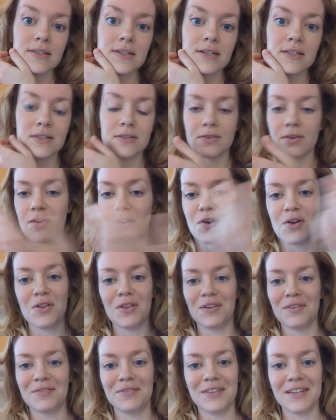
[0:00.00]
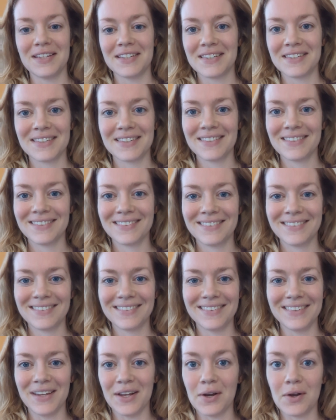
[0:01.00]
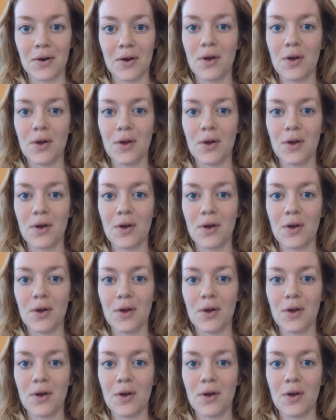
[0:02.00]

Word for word: That's all of this, you know,